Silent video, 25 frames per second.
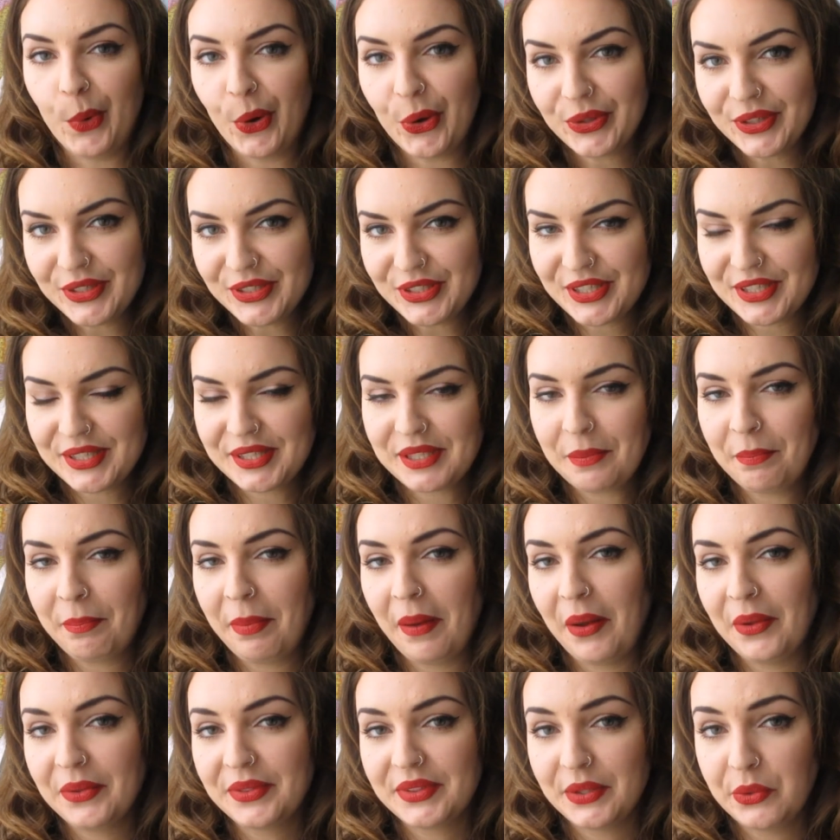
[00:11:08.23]
More than just
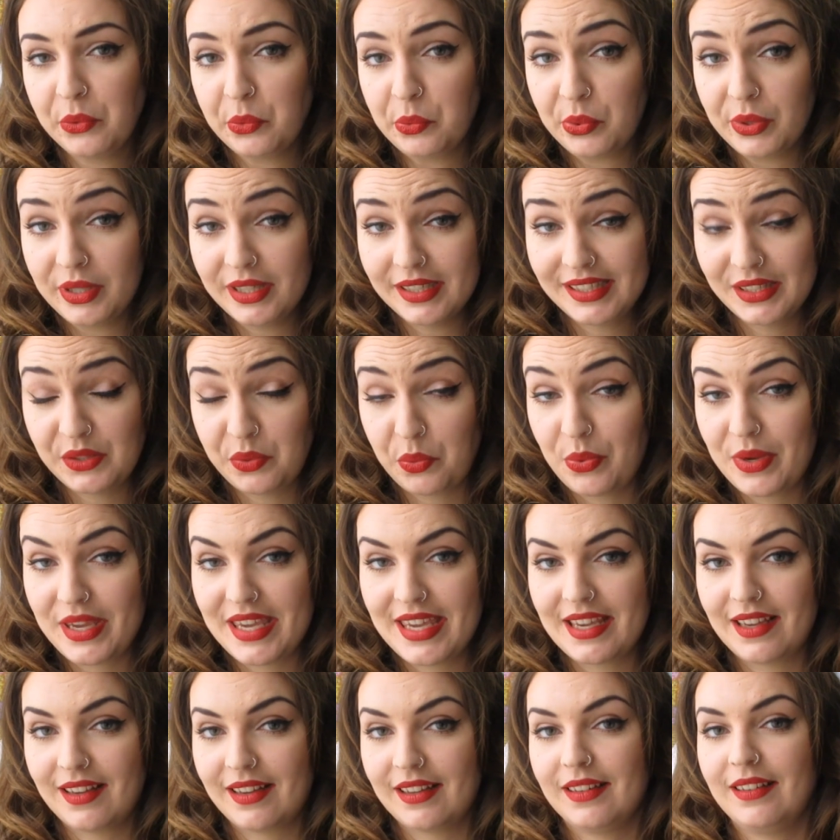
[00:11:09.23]
about the worst
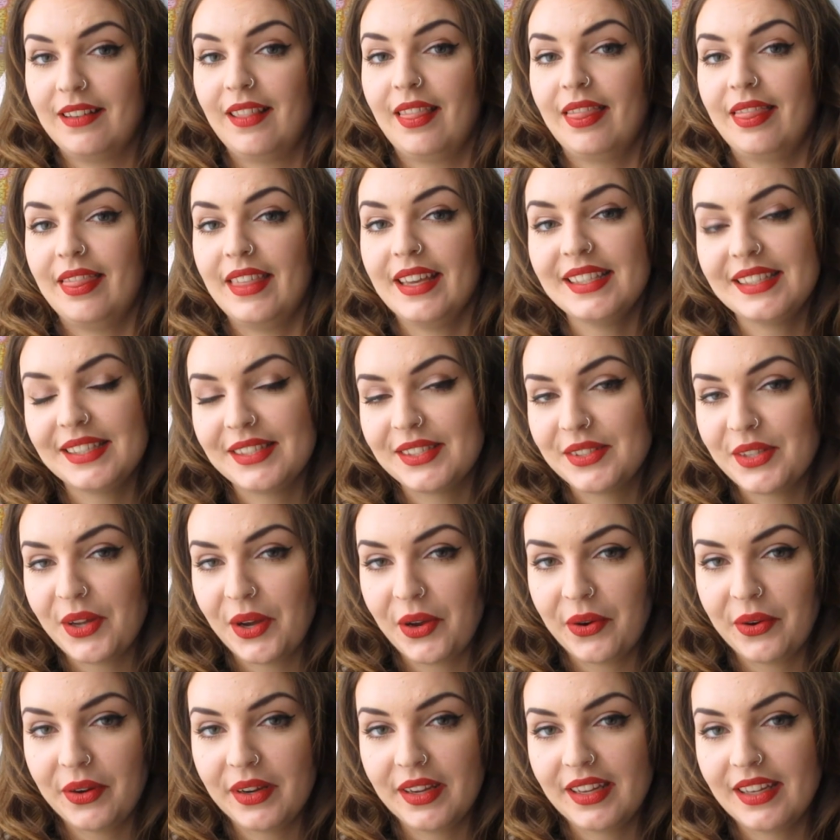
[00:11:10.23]
week, this
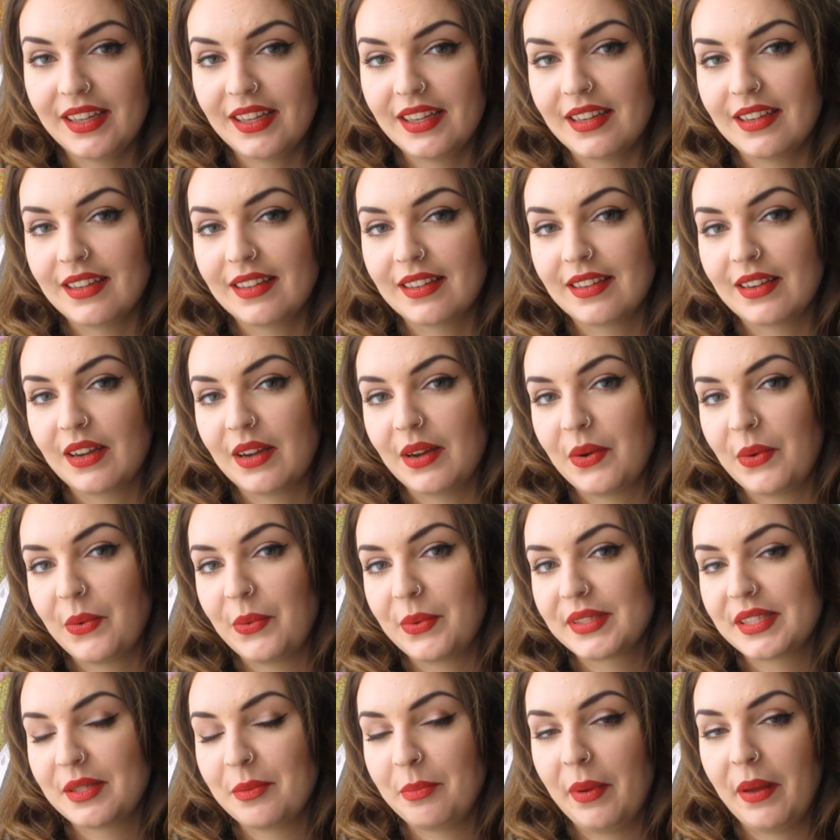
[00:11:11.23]
story
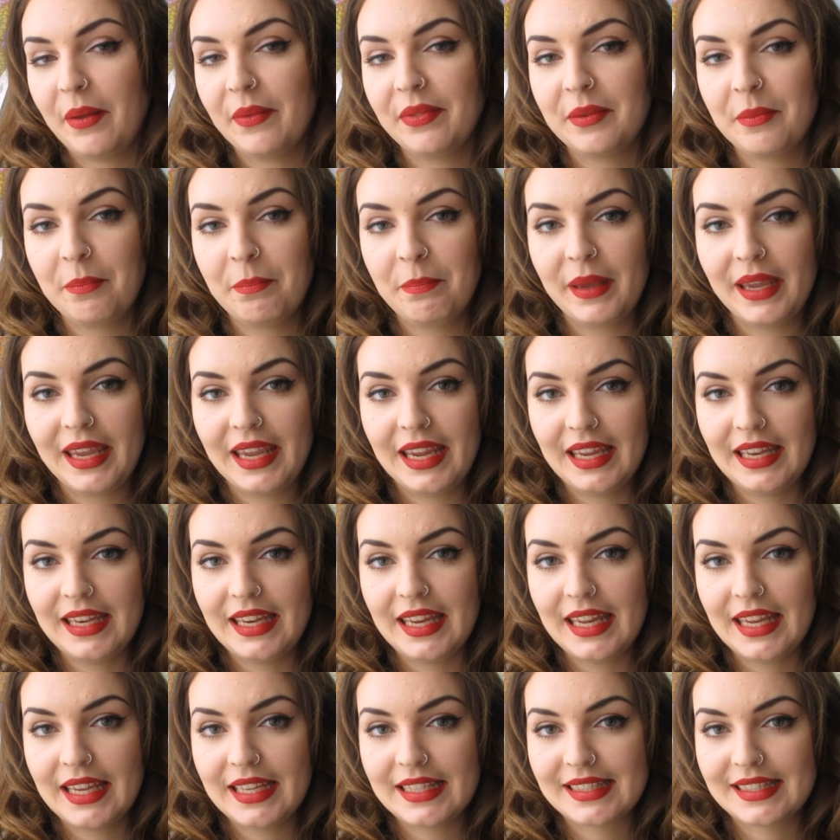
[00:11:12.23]
was about the
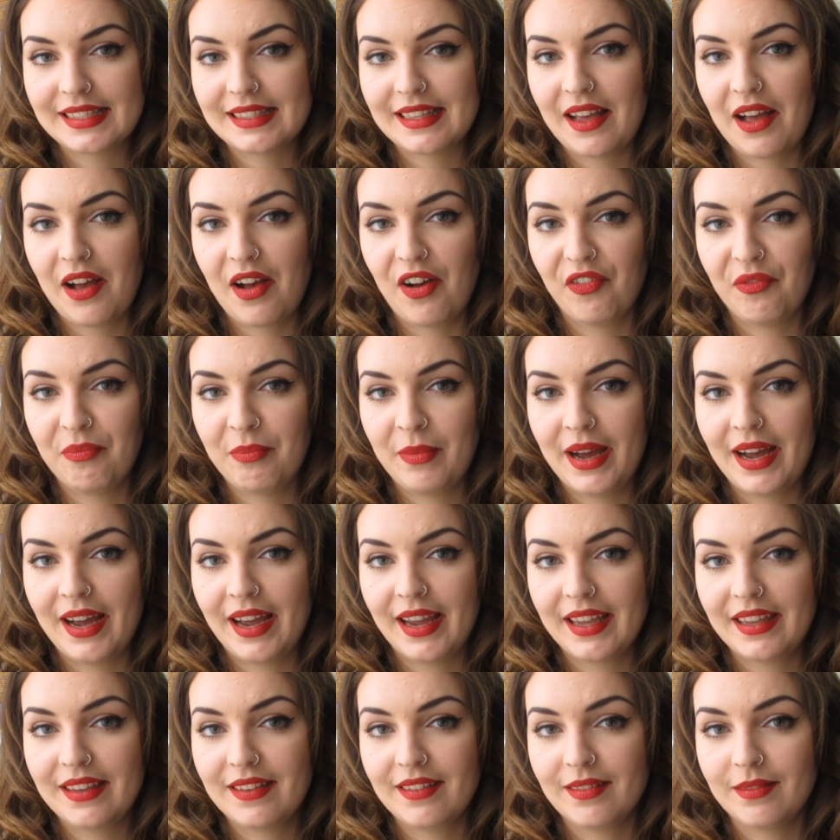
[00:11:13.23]
beginnings of
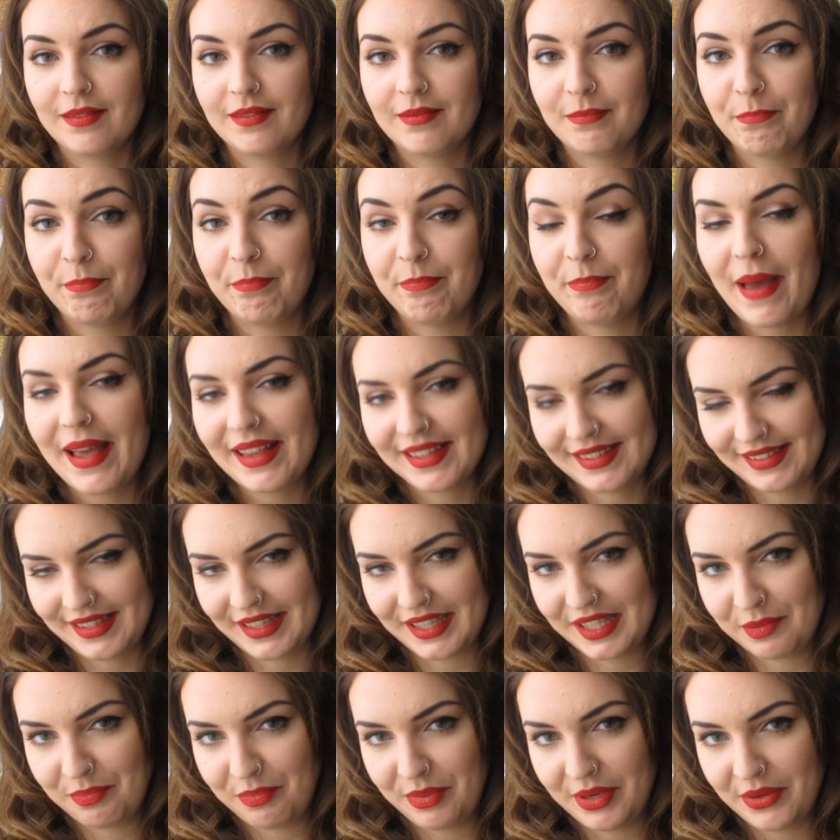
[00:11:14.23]
my best
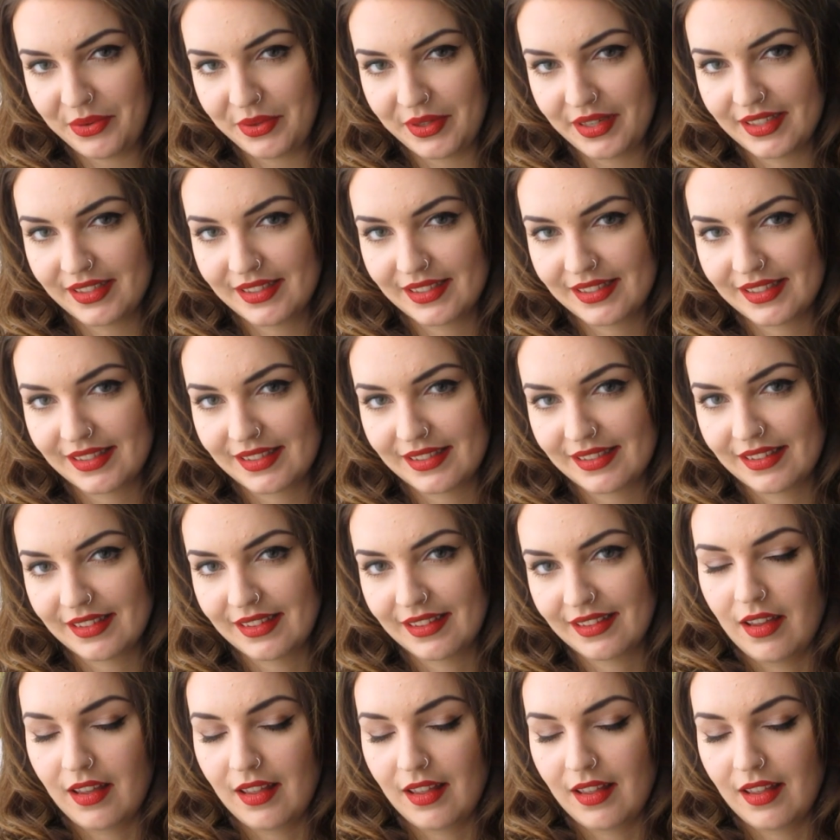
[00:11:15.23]
experience.